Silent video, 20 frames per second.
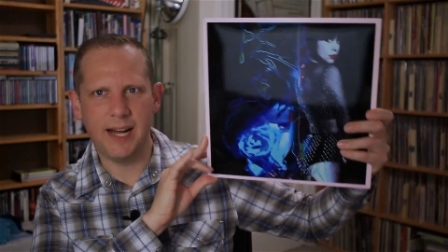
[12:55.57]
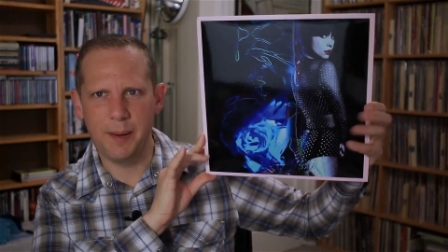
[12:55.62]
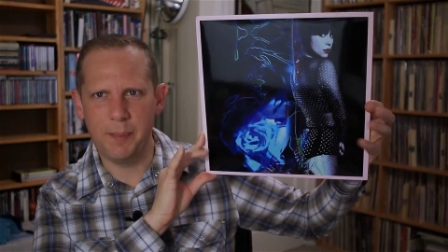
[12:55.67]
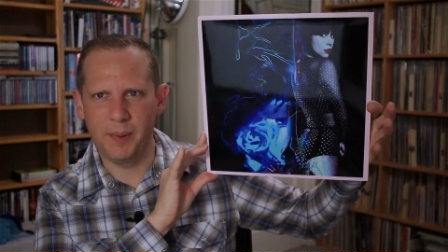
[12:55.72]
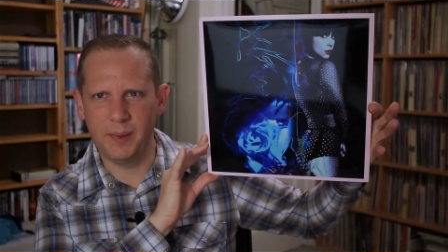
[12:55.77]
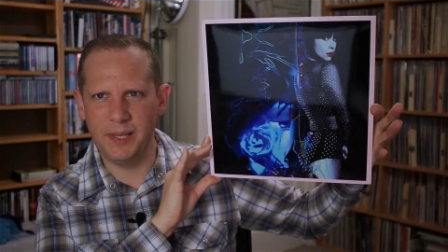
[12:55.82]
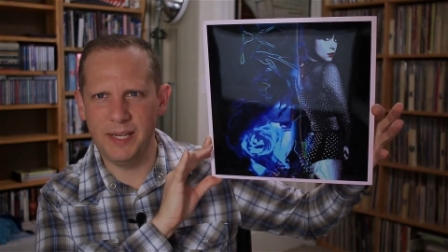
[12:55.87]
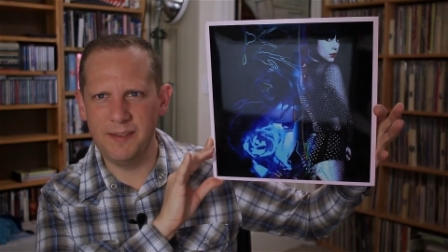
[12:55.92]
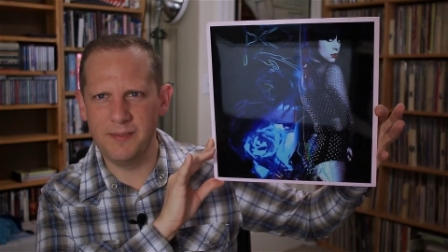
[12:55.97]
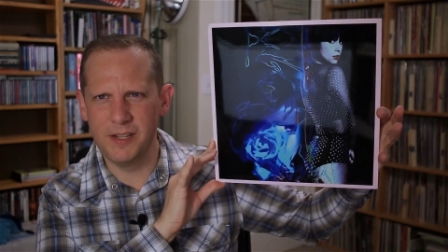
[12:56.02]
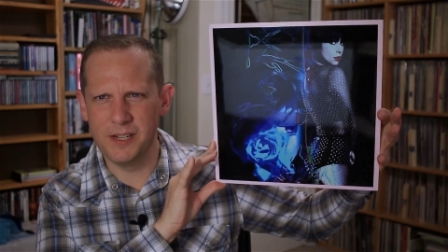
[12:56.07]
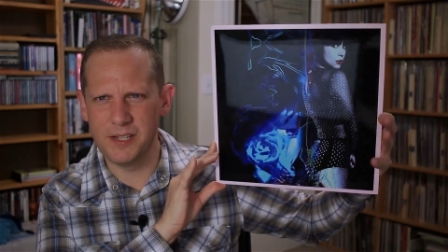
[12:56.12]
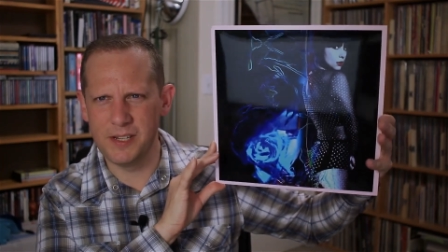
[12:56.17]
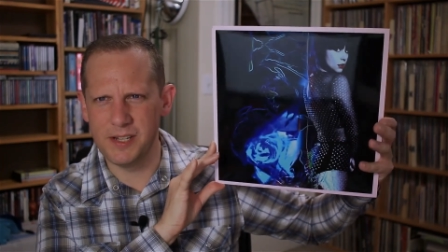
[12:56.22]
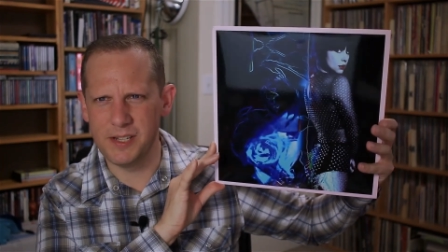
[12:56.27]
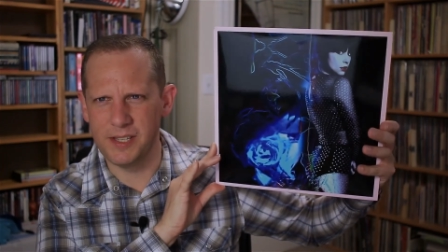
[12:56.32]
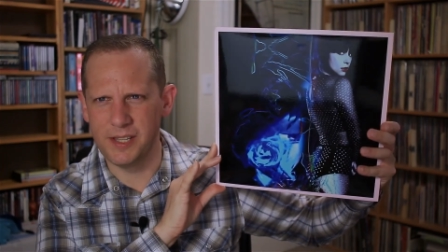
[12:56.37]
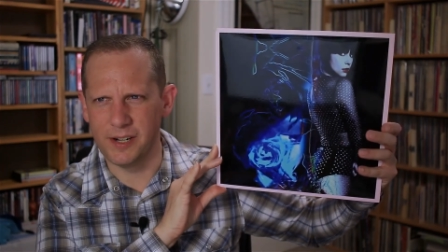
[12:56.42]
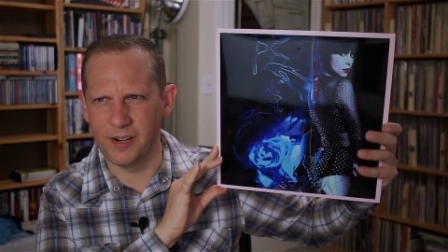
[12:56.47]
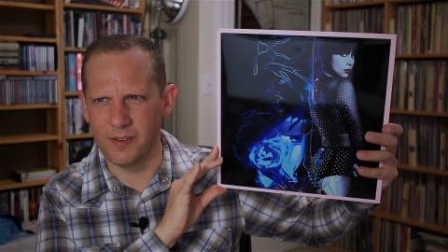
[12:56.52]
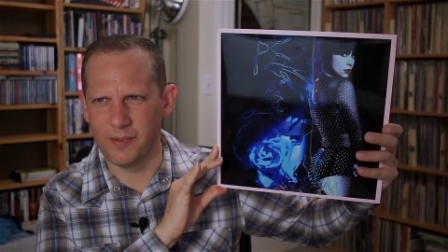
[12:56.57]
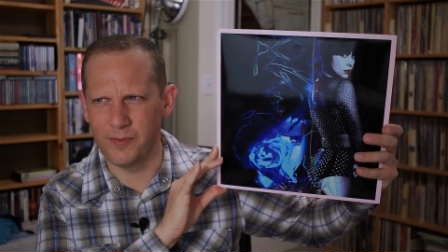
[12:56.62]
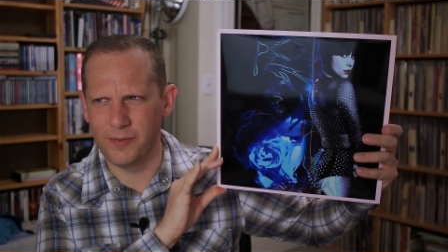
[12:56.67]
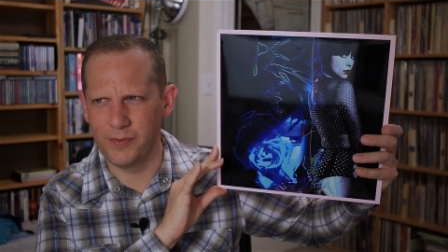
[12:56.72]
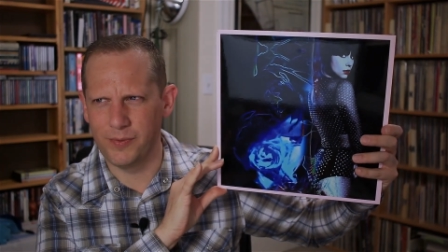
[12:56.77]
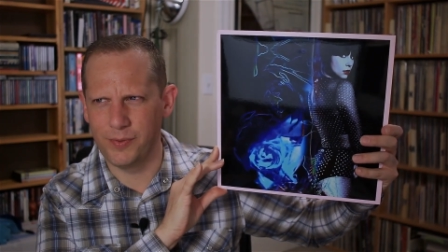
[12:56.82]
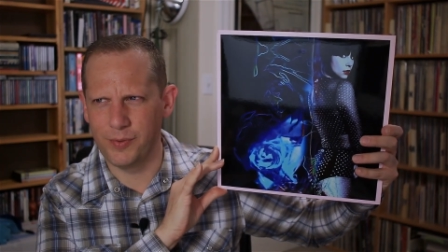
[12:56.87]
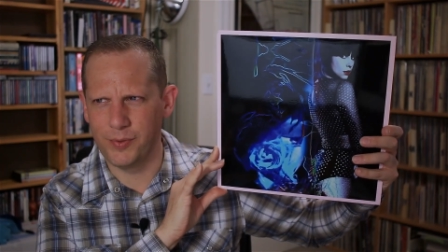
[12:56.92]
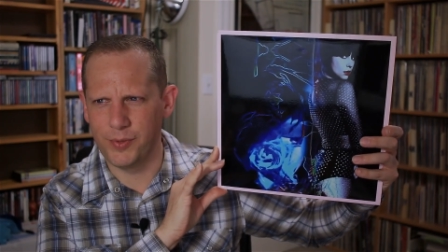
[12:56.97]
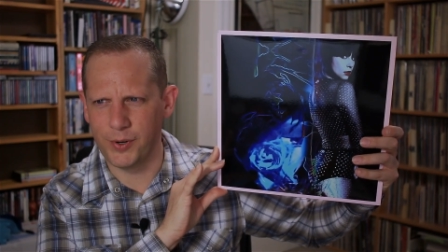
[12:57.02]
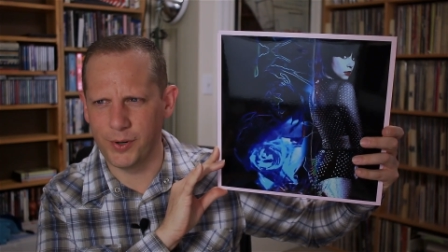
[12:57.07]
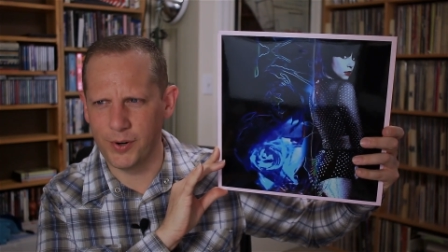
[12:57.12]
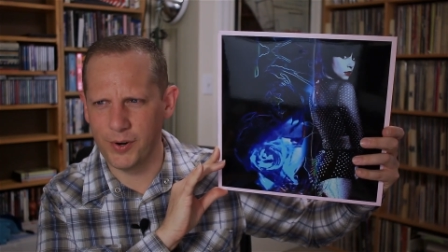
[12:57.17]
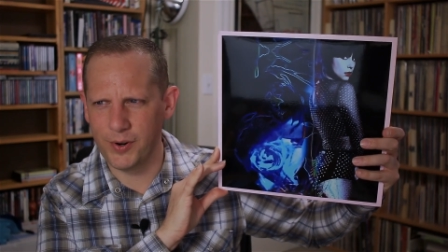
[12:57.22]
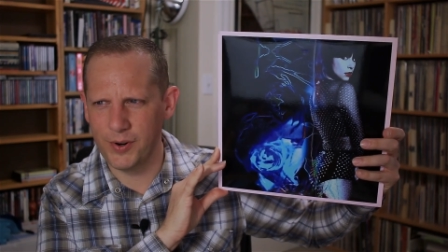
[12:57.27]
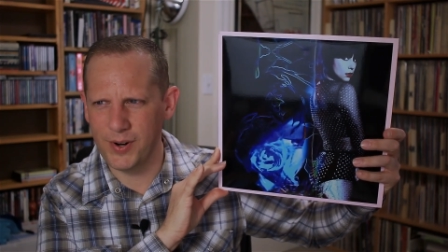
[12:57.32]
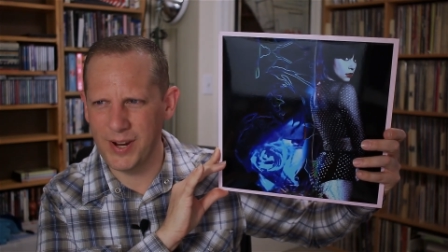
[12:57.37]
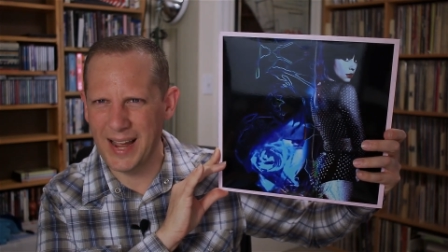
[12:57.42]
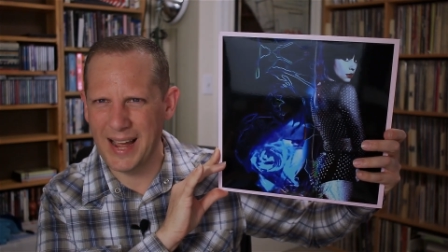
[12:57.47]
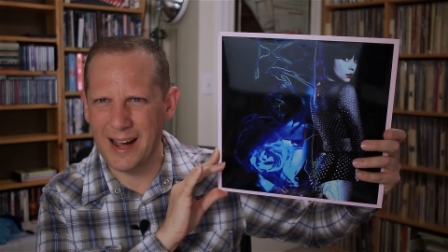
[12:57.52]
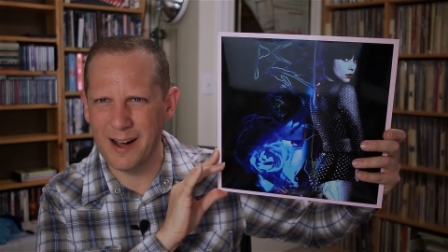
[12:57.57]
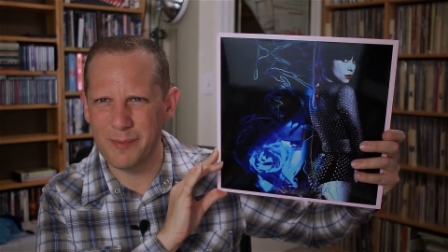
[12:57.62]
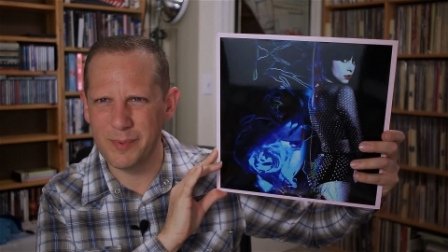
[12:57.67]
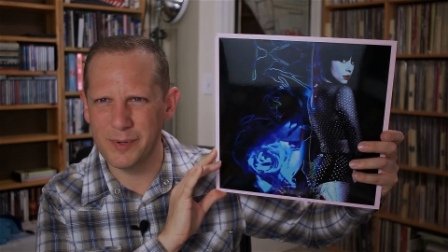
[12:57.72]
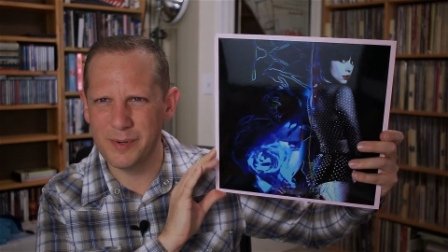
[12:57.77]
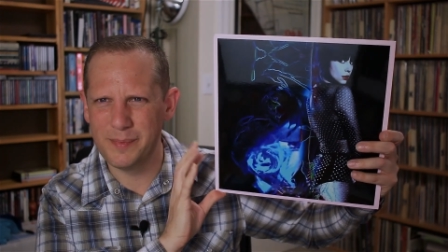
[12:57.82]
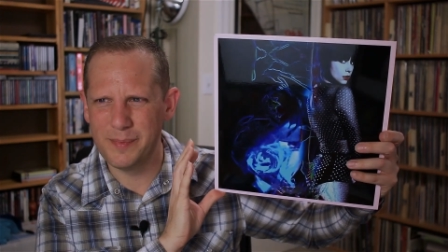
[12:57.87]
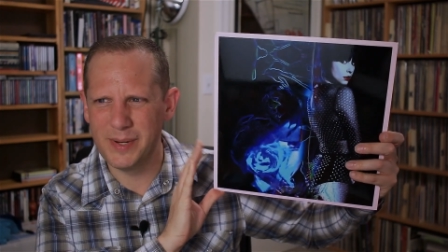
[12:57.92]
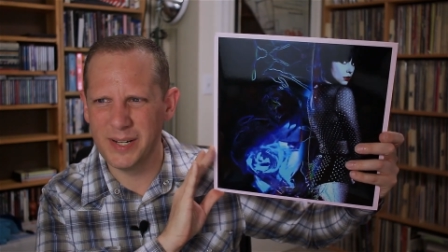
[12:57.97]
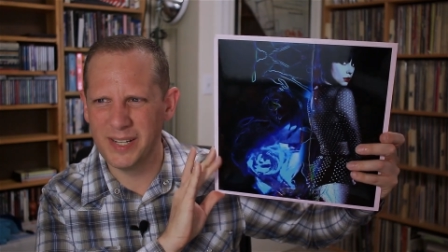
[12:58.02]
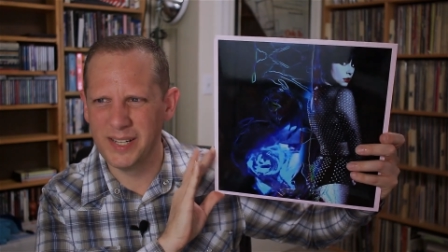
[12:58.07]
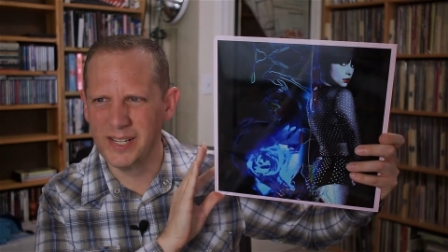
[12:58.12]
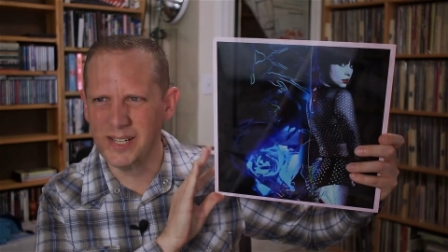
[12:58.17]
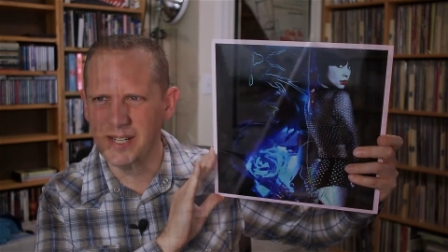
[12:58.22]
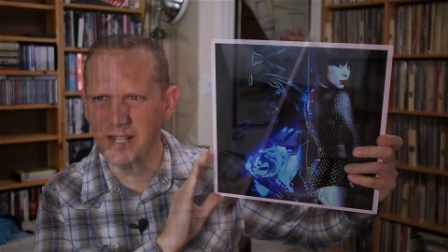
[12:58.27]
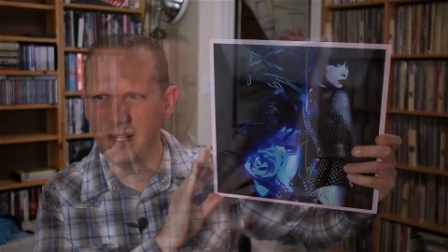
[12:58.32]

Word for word: I believe this is their third album